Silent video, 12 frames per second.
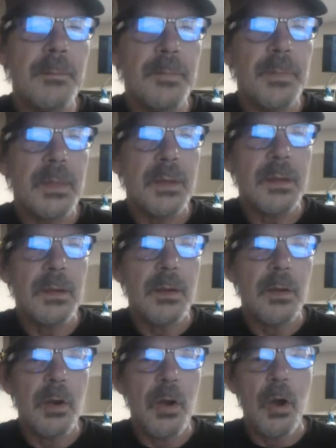except
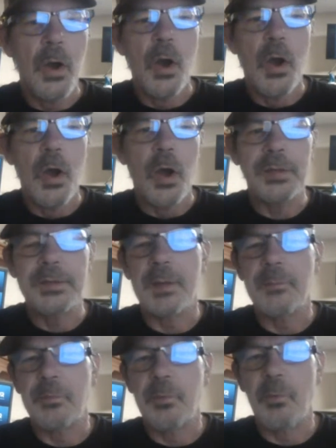for they
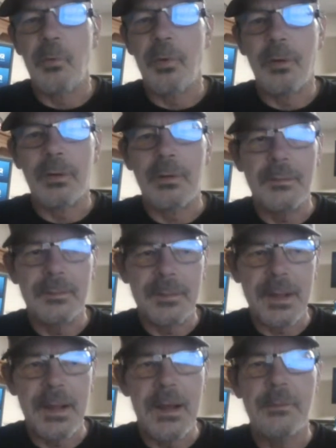have a
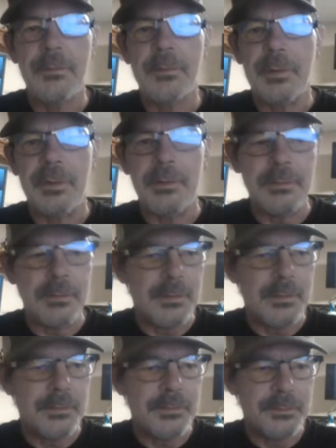like
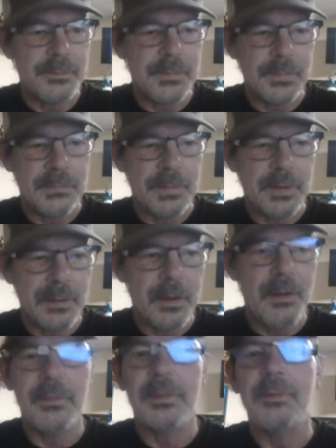oven that you could, rather
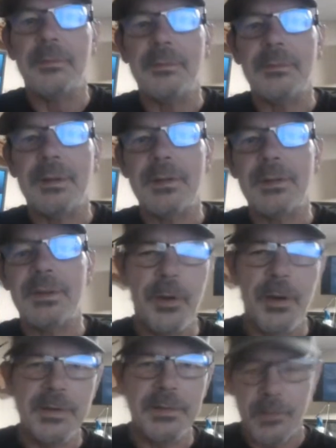than using your heat
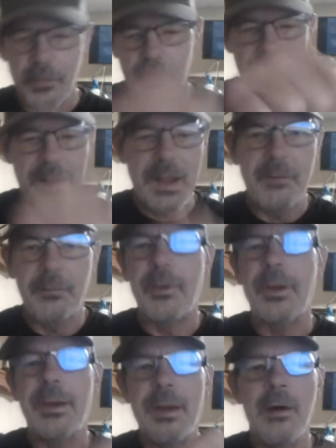press and holding it halfway
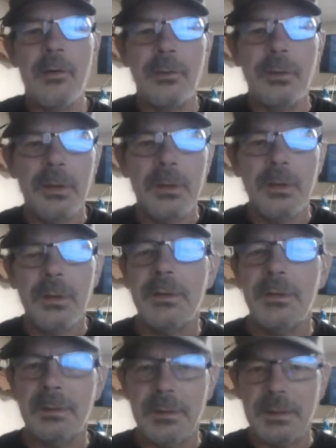down
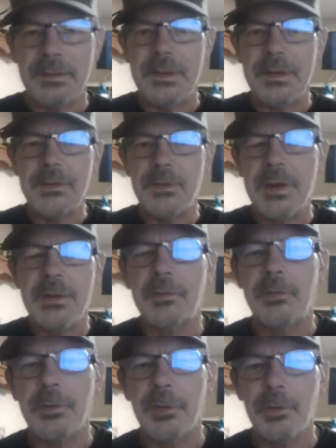to let the heat
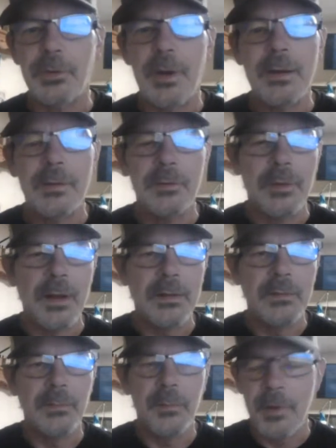transfer the glue
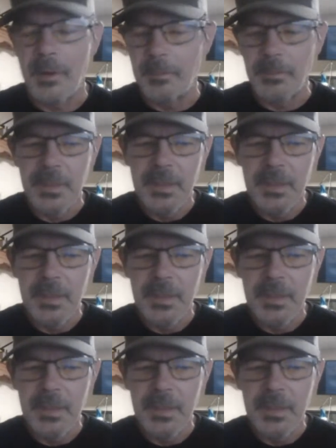onto the print.